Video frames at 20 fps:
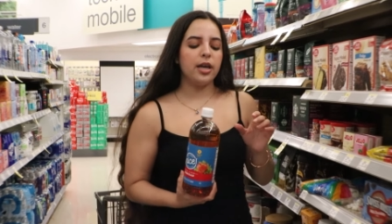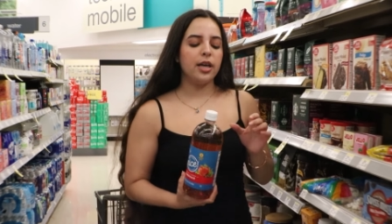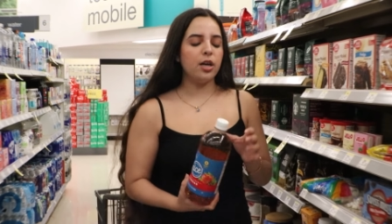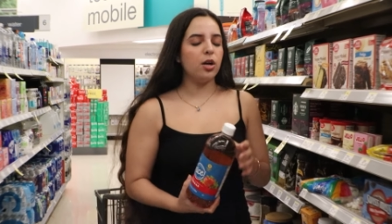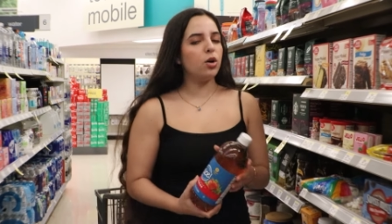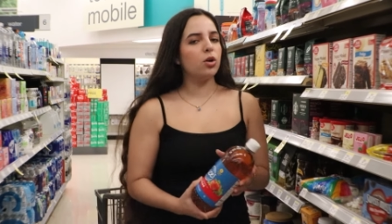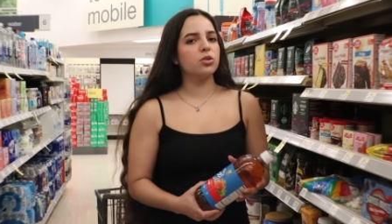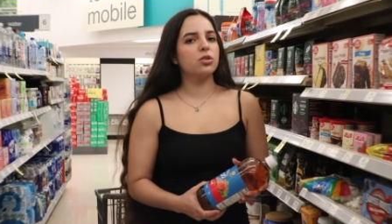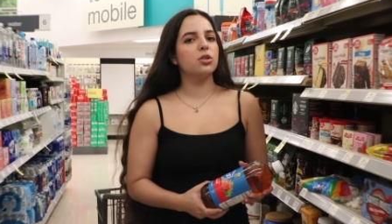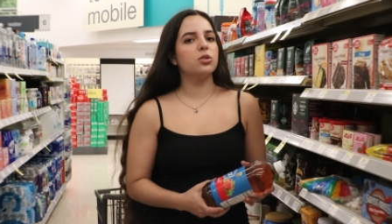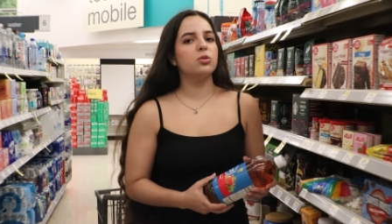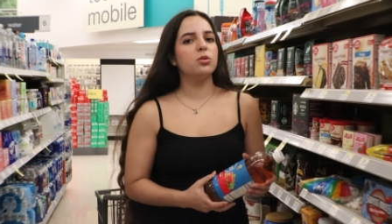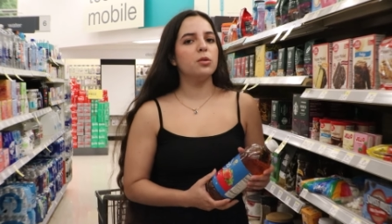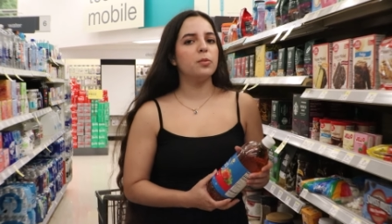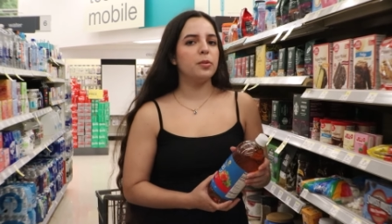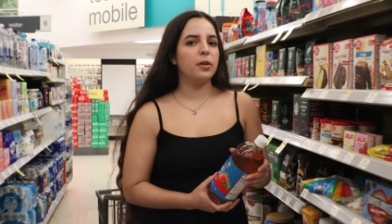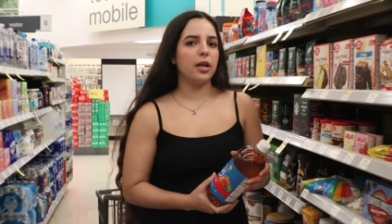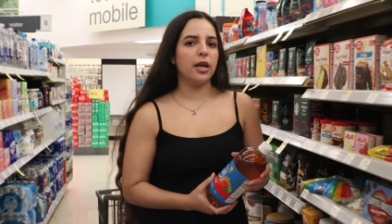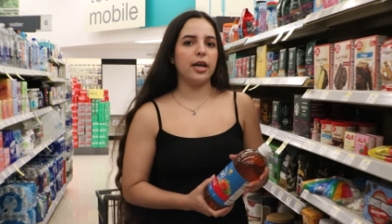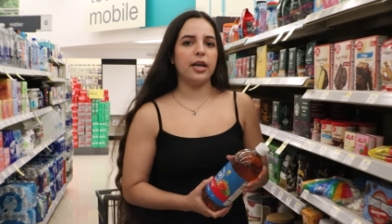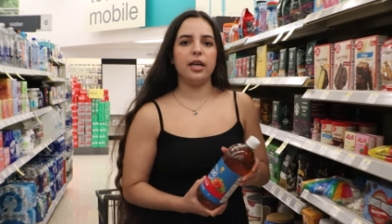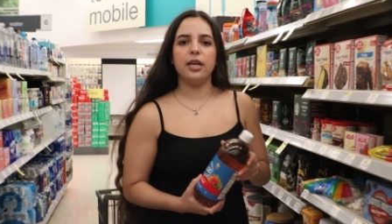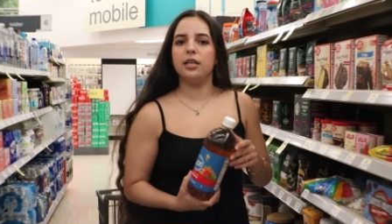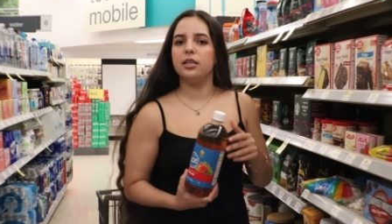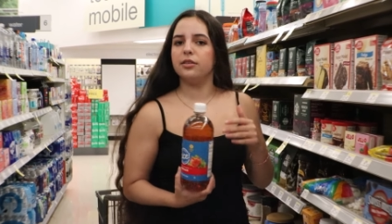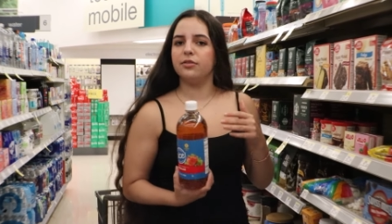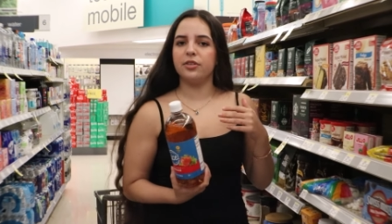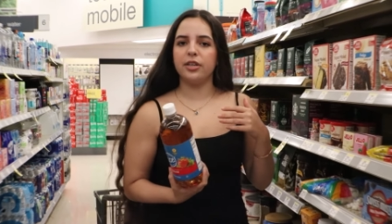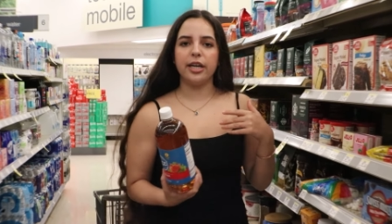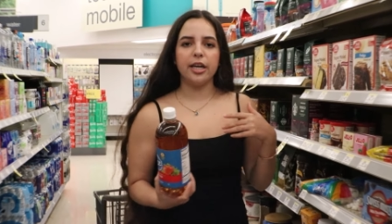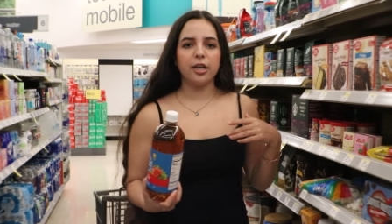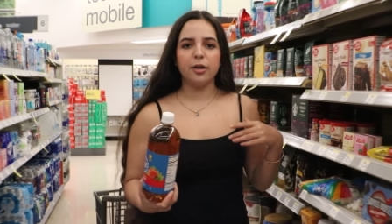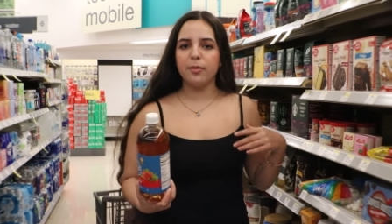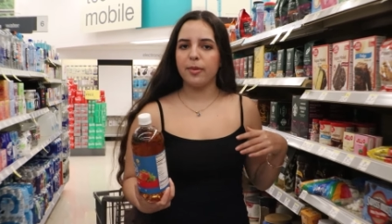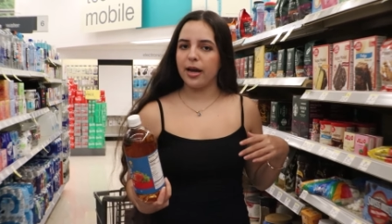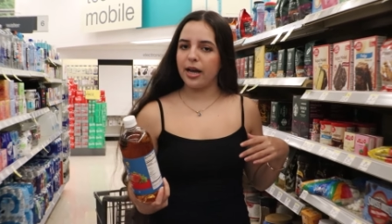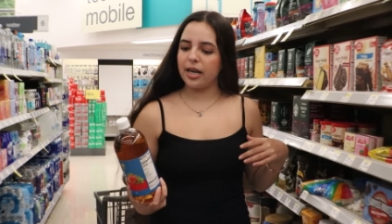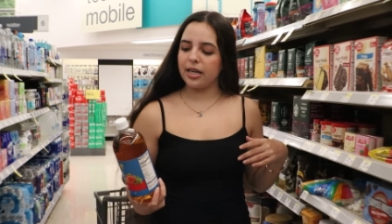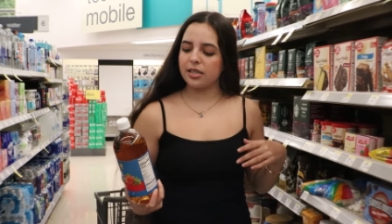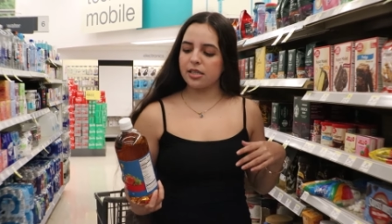and also to apply it in different hair
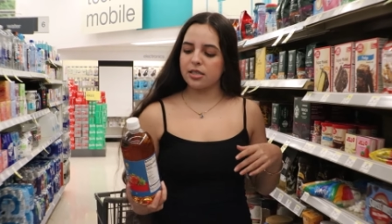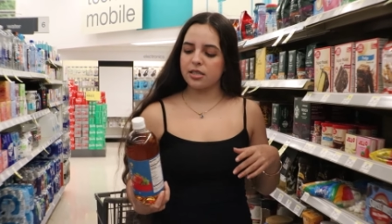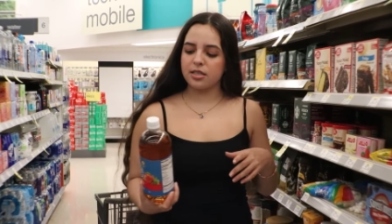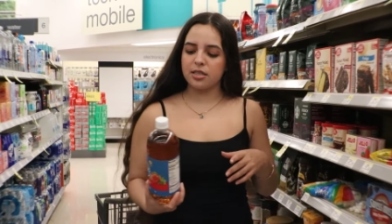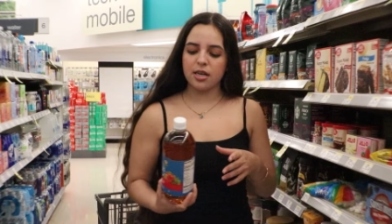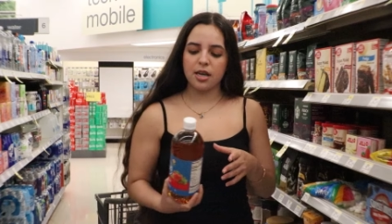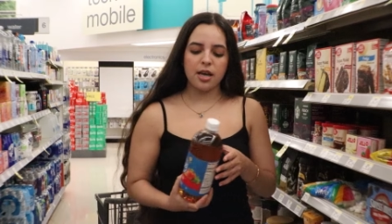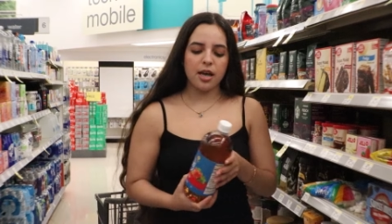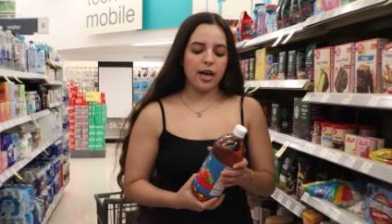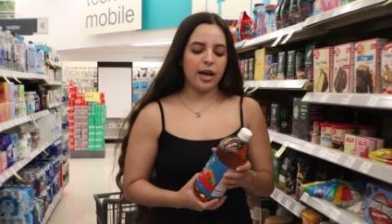masks.